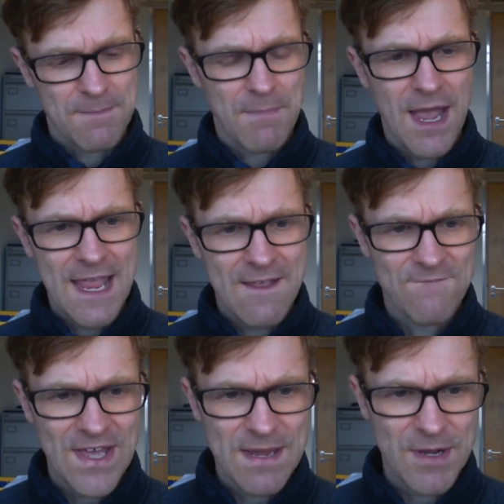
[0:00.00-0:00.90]
by
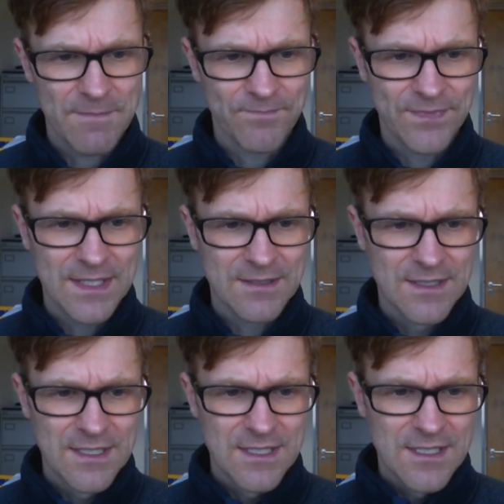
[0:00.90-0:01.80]
Weber.
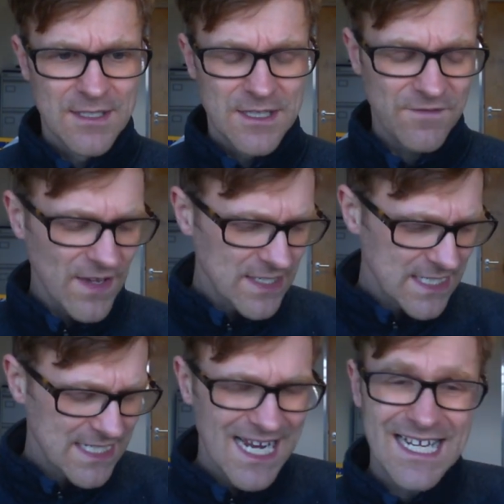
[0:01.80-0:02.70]
The first
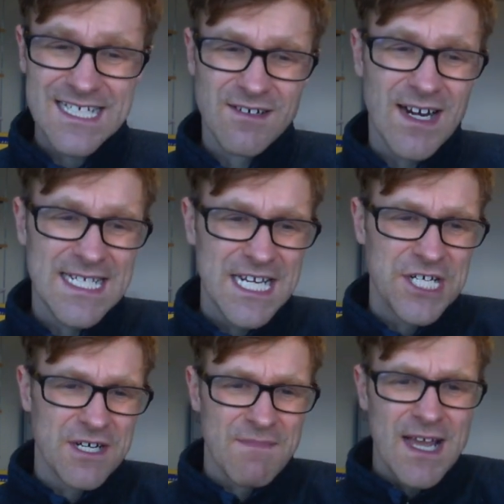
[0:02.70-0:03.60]
is
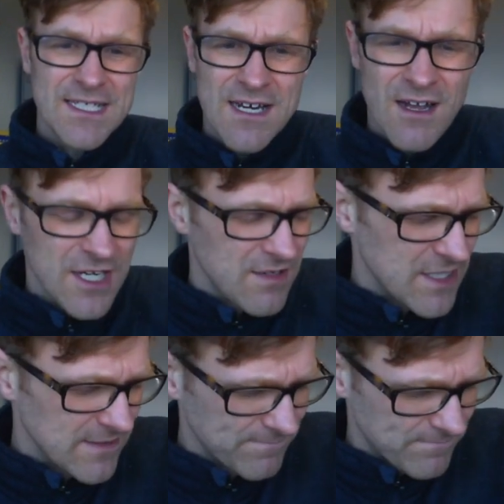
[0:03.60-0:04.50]
categorization. Merton argues
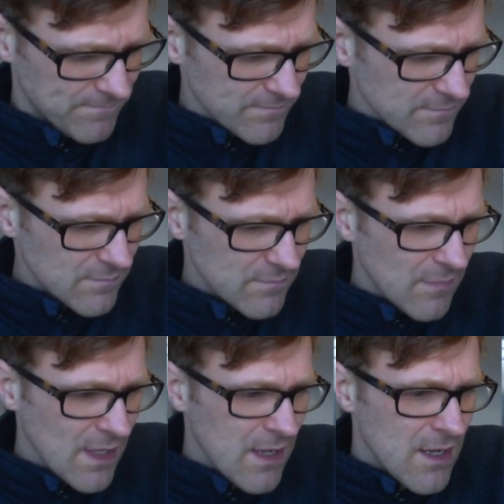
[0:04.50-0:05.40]
that
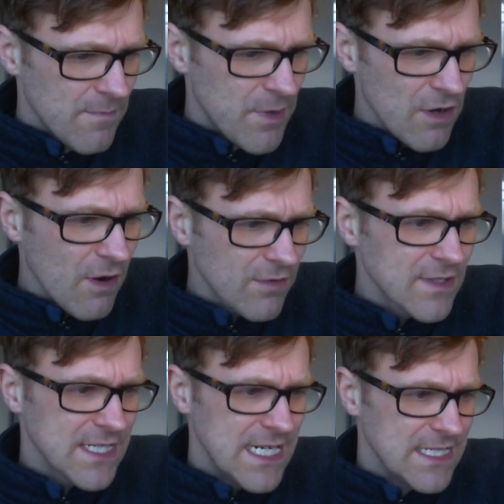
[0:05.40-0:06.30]

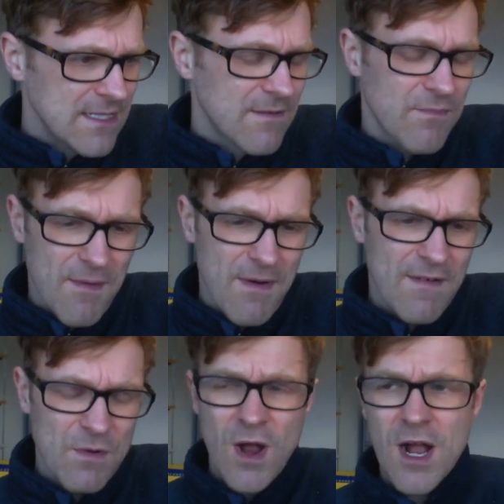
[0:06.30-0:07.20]
bureaucracies
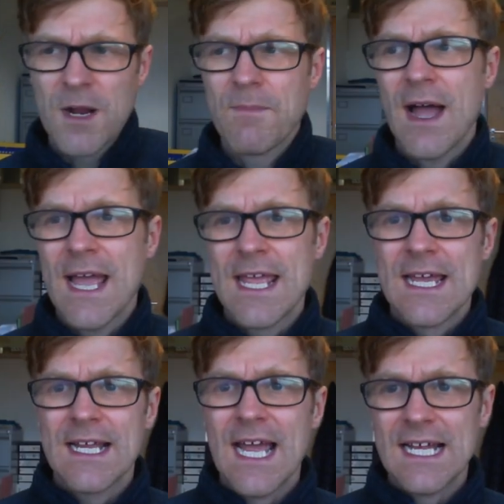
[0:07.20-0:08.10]
primarily work by
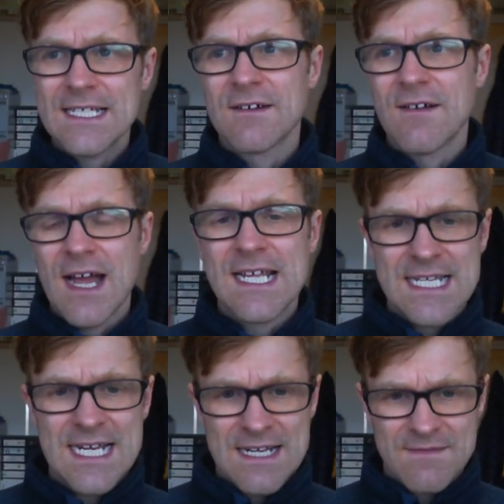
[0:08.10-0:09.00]

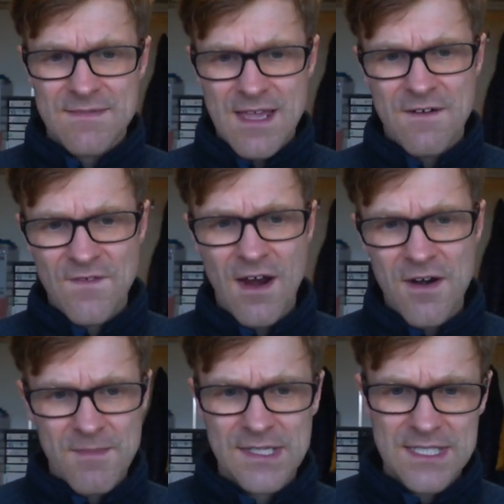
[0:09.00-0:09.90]
categorizing their
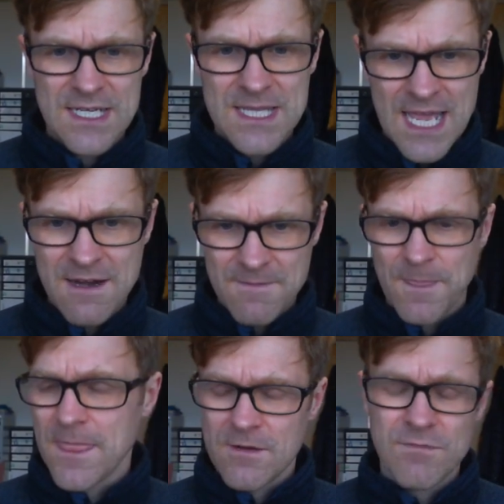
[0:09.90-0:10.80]
environment and then
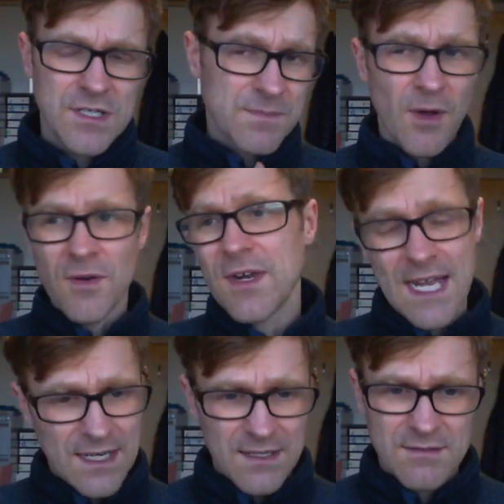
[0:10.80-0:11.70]

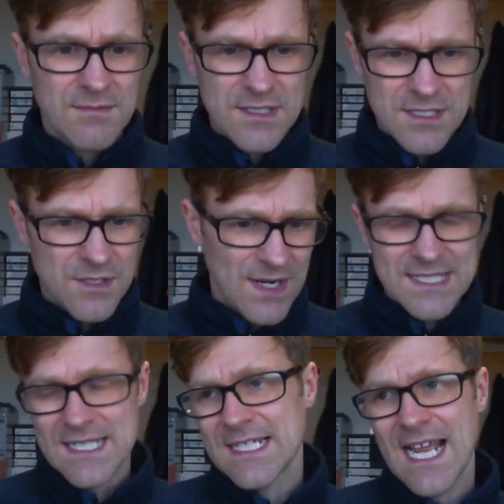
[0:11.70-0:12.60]
responding to the ways
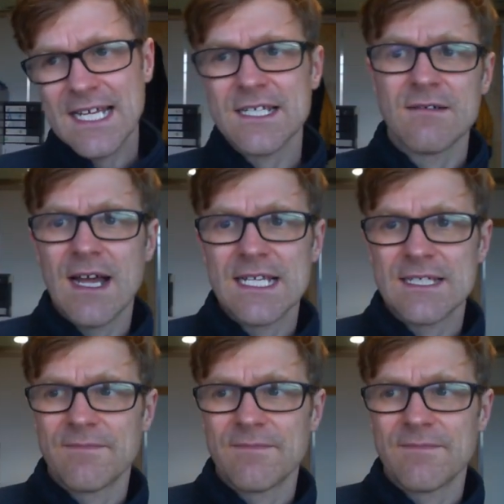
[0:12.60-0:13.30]
things are categorized.